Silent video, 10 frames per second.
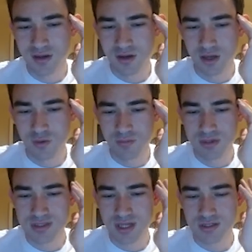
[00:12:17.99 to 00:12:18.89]
Okay, queen
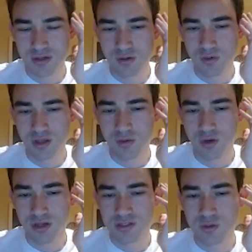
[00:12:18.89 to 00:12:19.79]
b6, I'll go rook
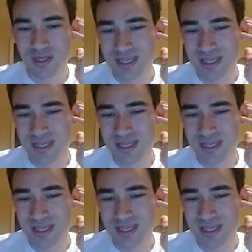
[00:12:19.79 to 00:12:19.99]
e1, so